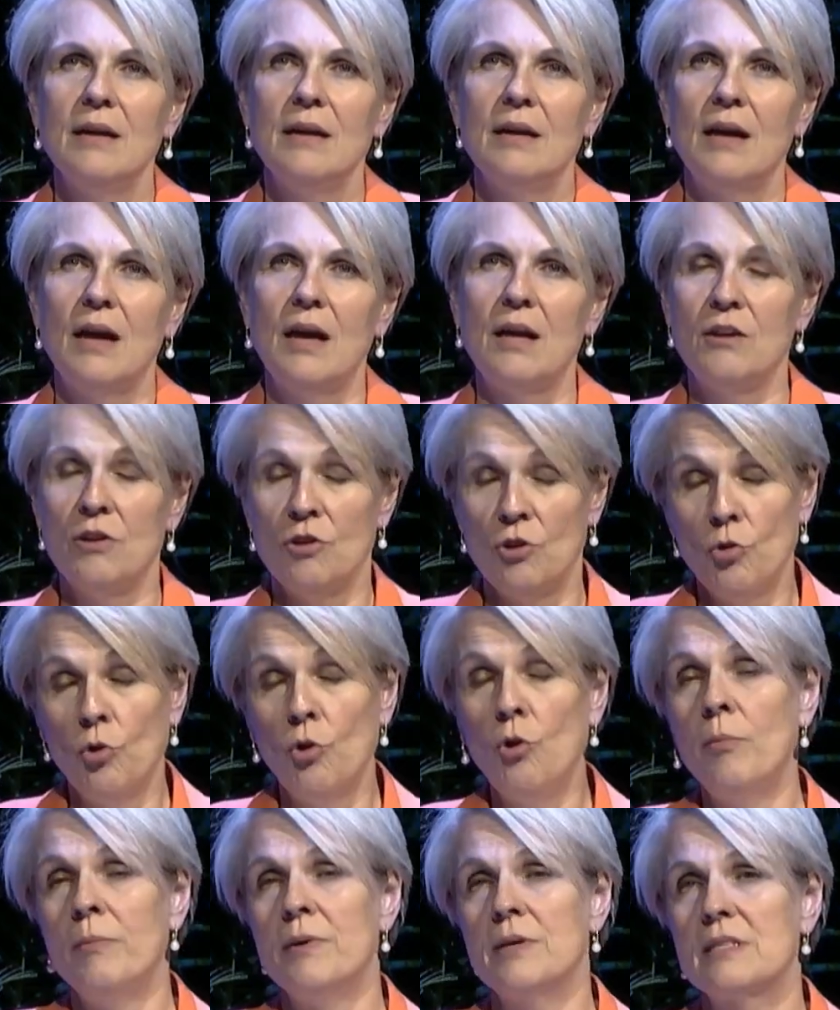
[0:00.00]

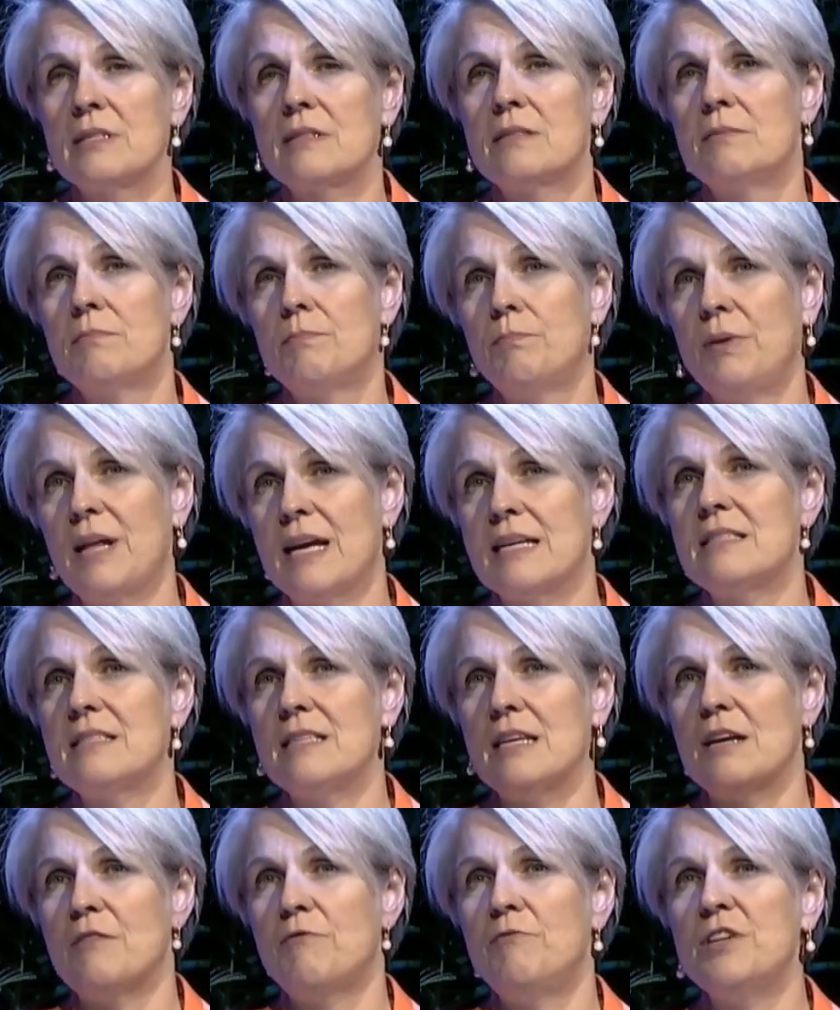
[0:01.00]
enormous
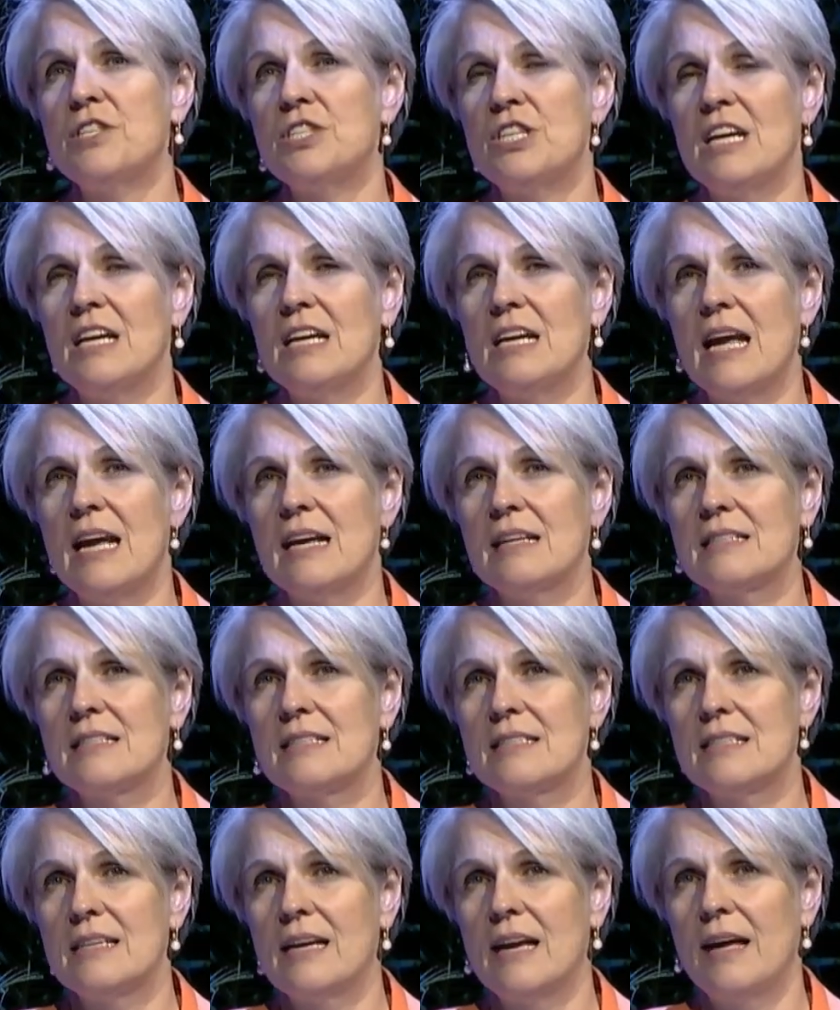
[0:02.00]
plastic fishing
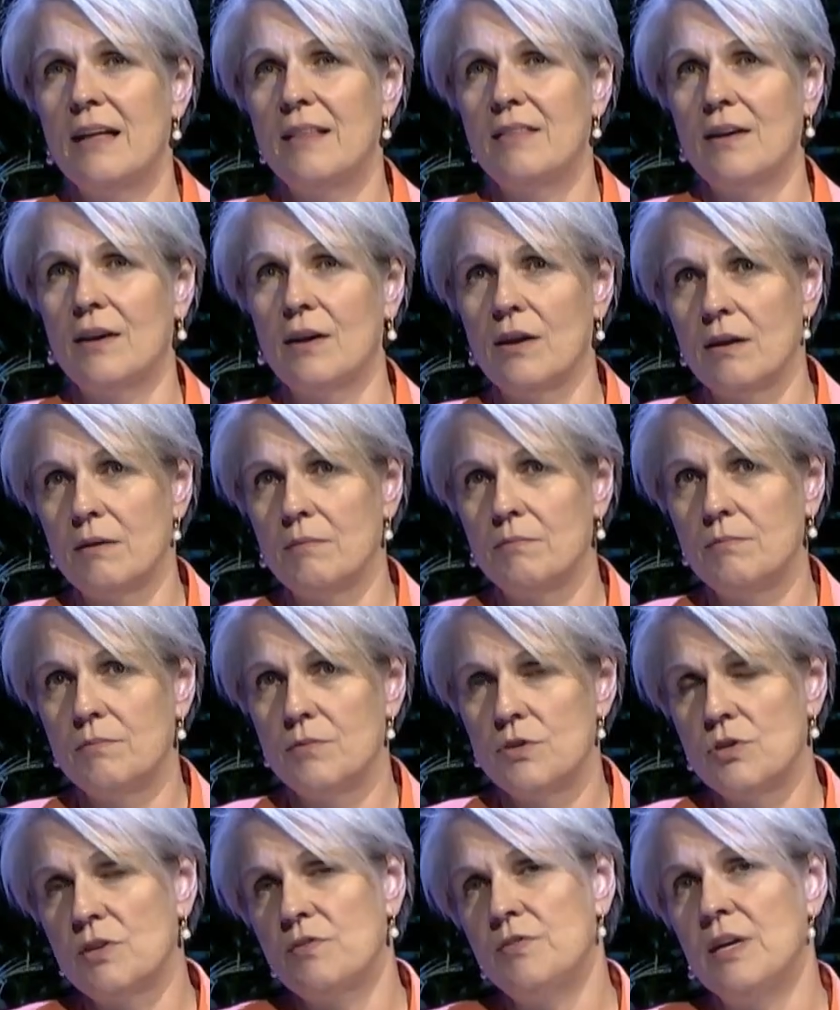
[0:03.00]
nets that are
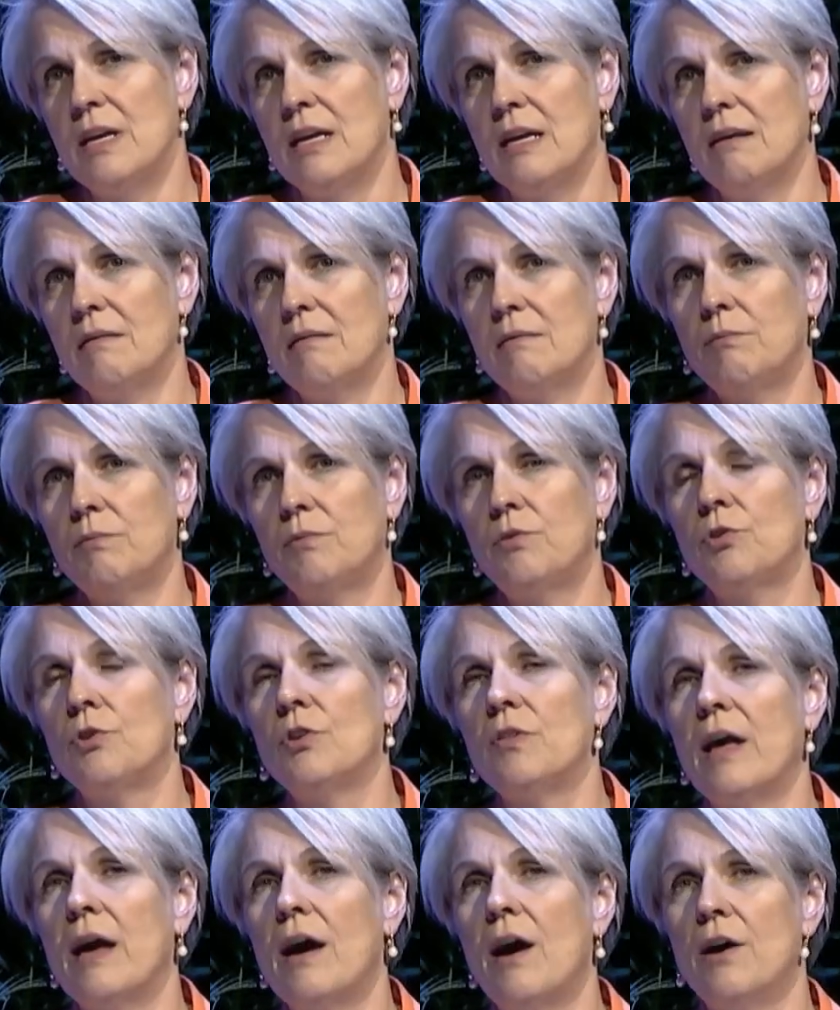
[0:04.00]
drifting through
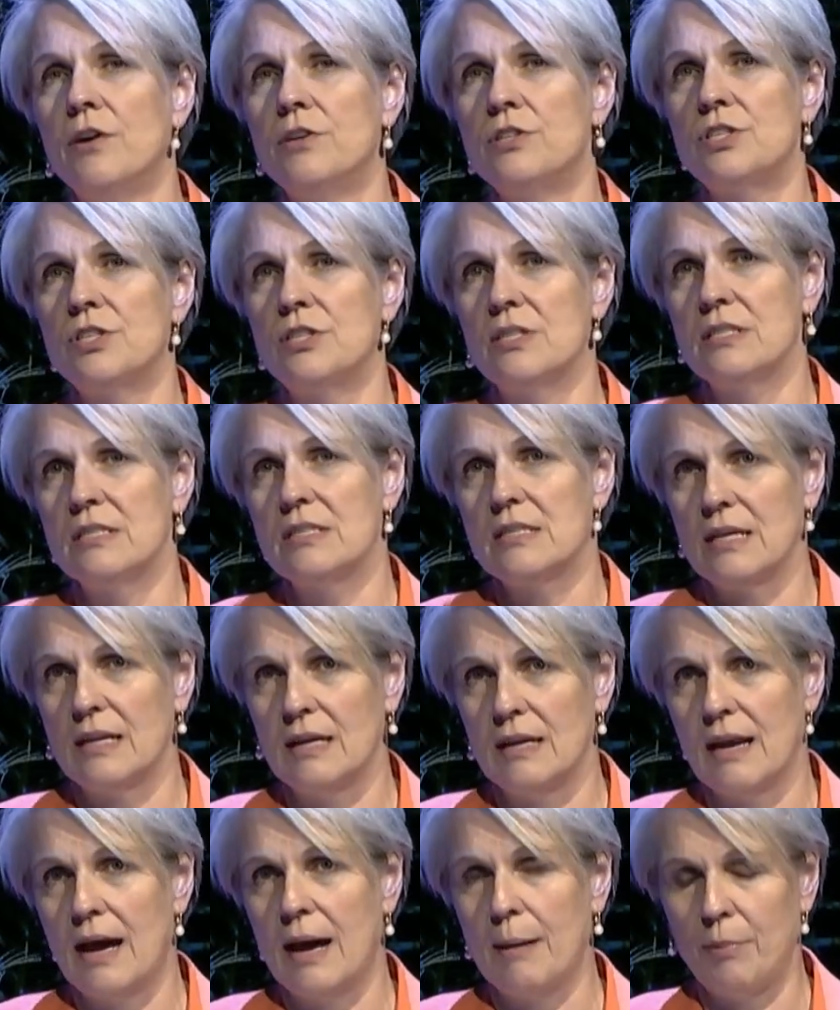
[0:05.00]
their oceans
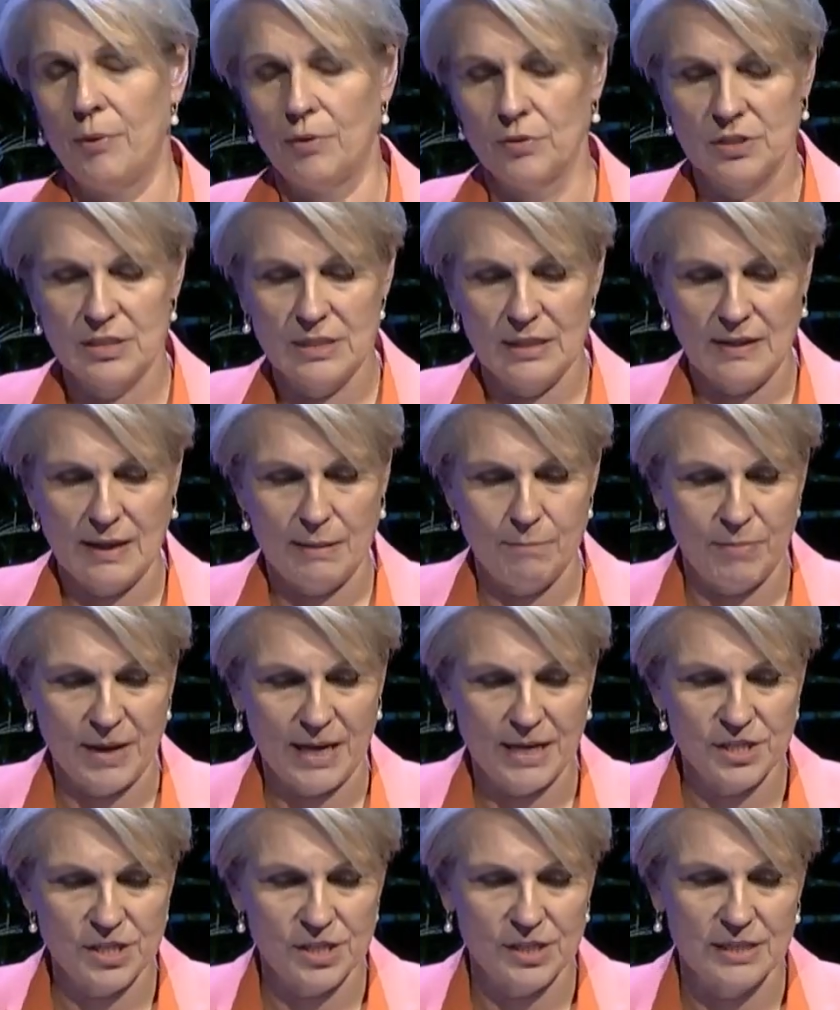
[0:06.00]
and up onto their
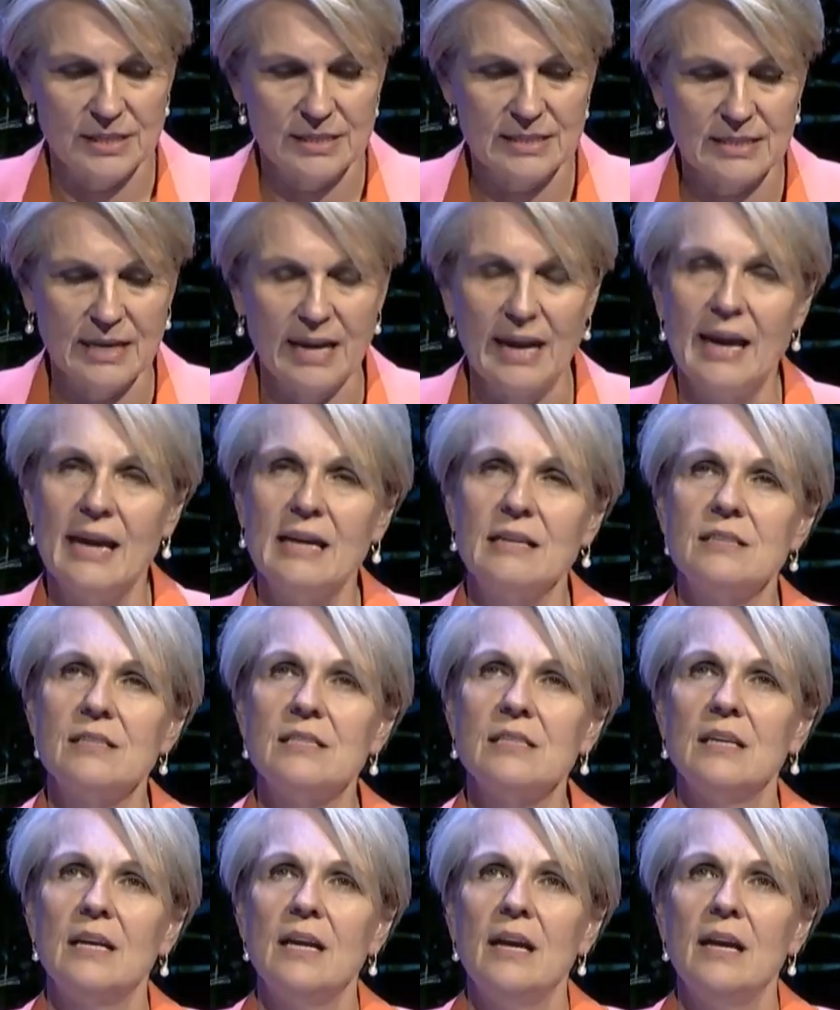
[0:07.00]
beaches, and